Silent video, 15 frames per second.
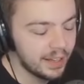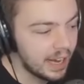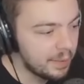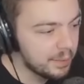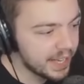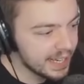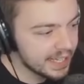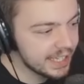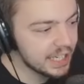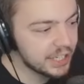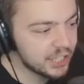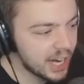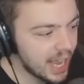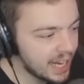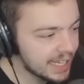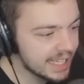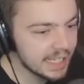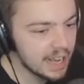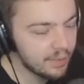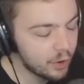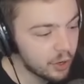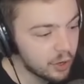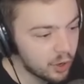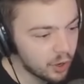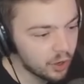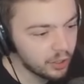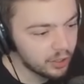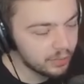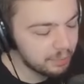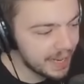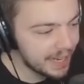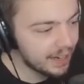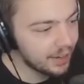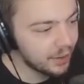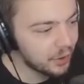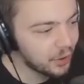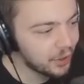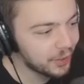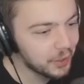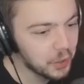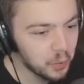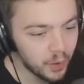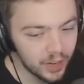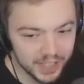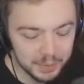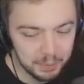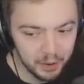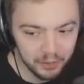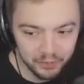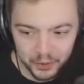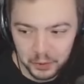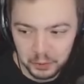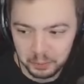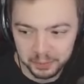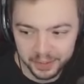I'm guessing Chad has met a girl who wears perfume.